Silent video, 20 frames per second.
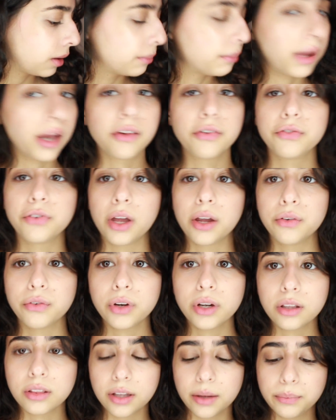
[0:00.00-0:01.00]
My
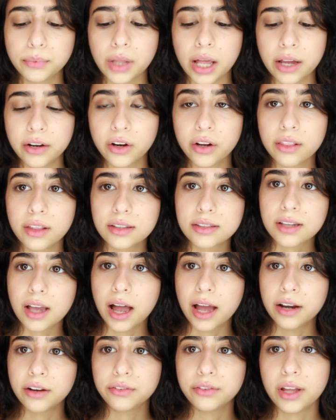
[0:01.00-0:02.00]
favorite lip liner that's
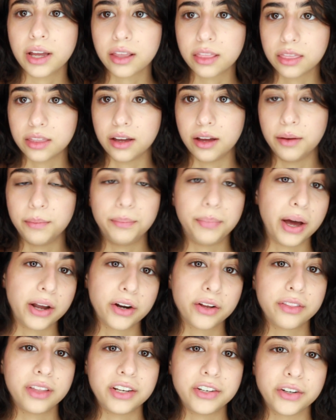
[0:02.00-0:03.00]
kind of like the
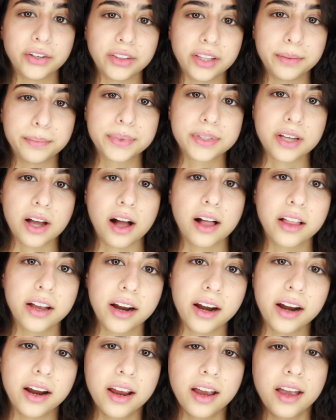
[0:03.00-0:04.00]
Better Than Your Lips
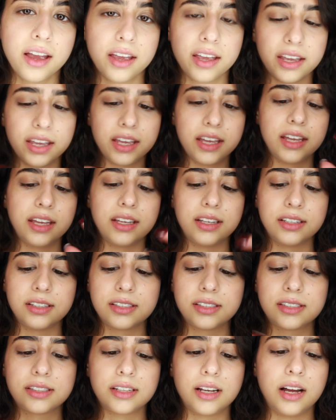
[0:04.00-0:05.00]
color
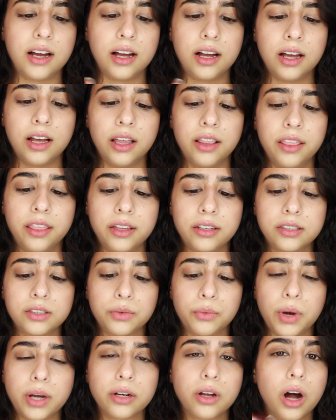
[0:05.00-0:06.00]
is
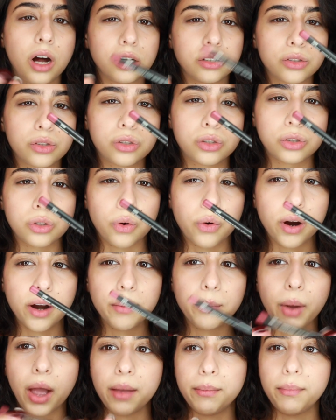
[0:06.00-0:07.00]
this one called
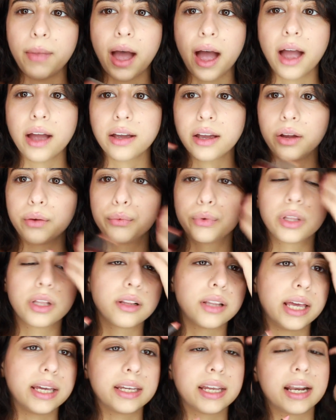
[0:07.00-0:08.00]
Soar by MAC. I really
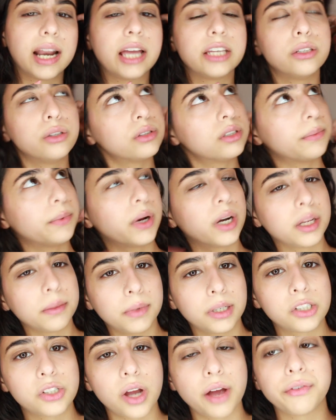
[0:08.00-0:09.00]
like it. I use it pretty
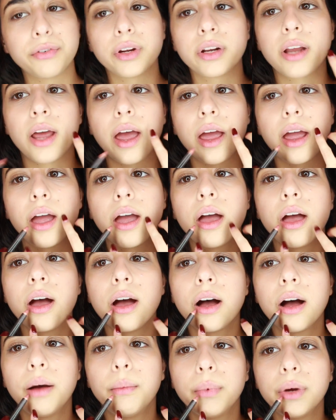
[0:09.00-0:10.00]
much every day,
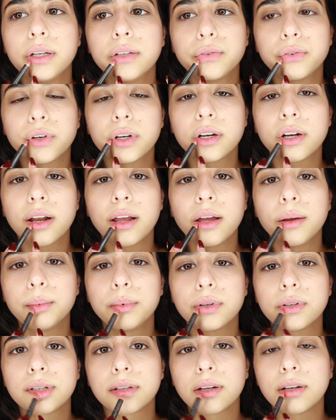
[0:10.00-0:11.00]
but for today I'm
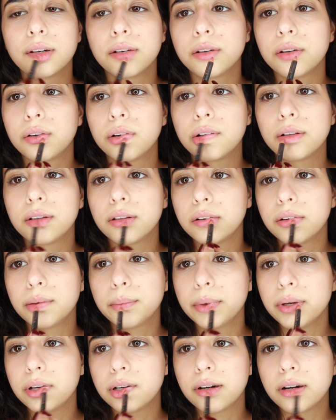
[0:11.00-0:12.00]
just going to do a little
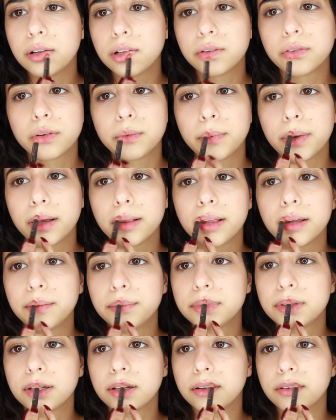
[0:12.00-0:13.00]
bit all over my
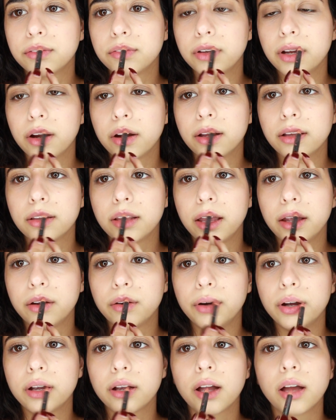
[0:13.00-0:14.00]
lips in a very light
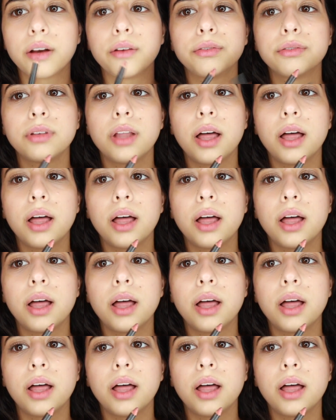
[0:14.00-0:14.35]
way, kind of